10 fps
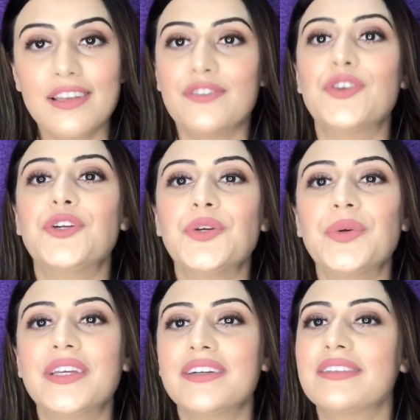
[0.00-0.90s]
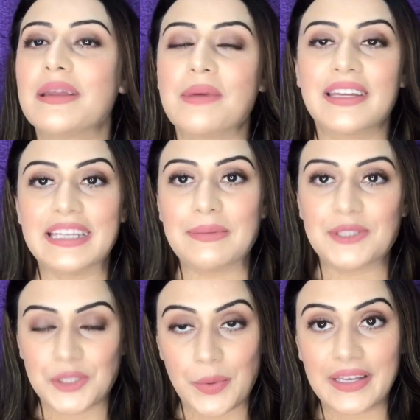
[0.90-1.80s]
If you're new here then my name
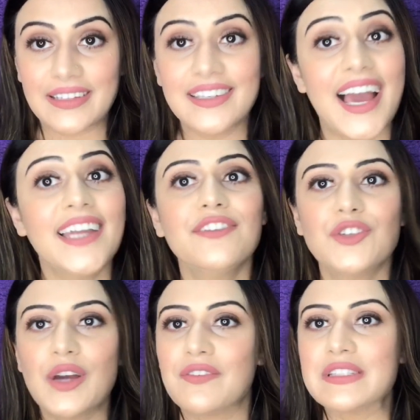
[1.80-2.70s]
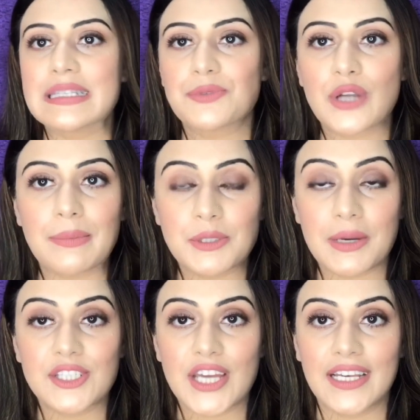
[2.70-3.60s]
is Twinkle and if you haven't subscribed to
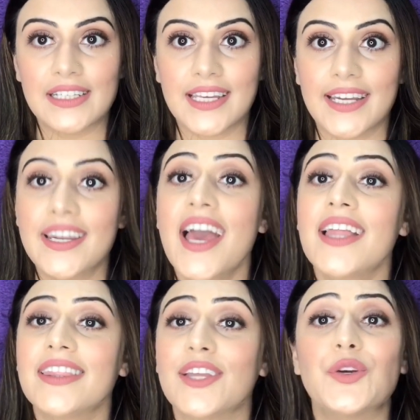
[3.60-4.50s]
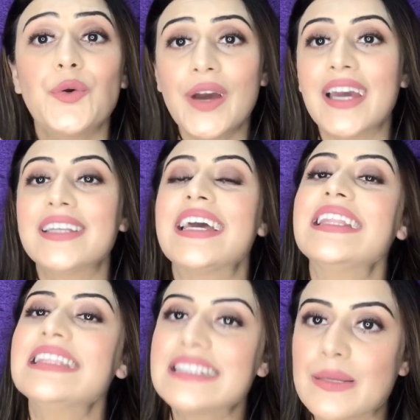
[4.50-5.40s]
my channel yet then go ahead
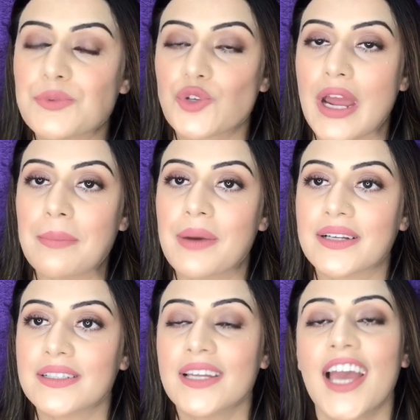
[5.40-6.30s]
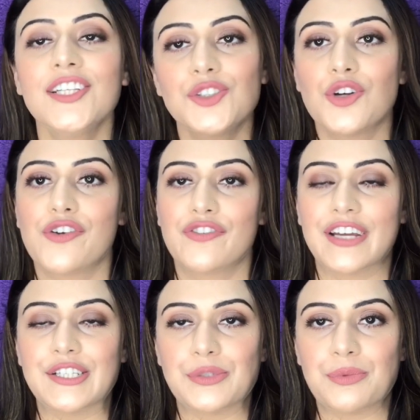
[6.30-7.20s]
hit the subscribe button and do not
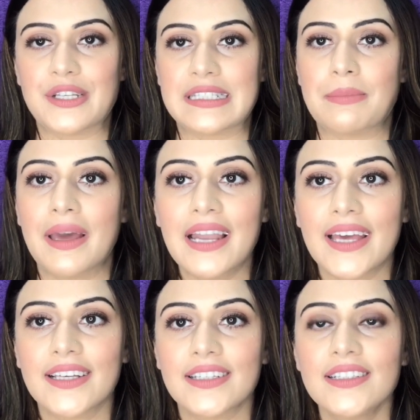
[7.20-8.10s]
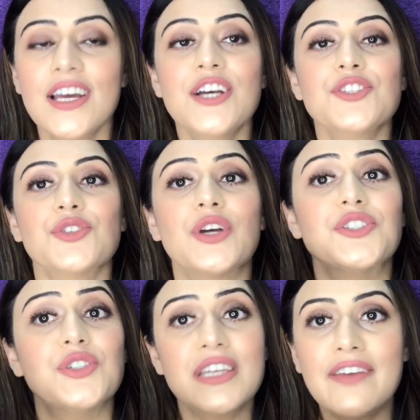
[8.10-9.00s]
forget to press the bell icon so
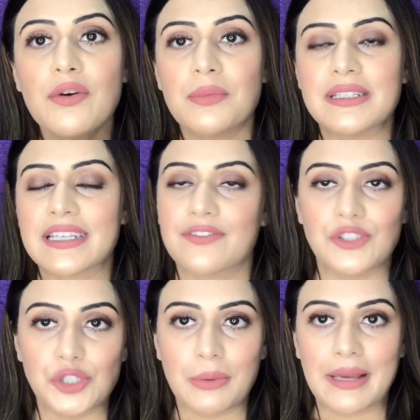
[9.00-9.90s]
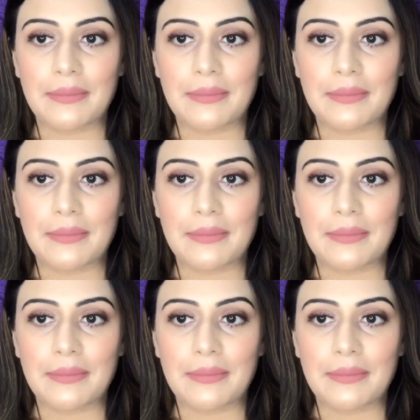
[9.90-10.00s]
that you never miss a video by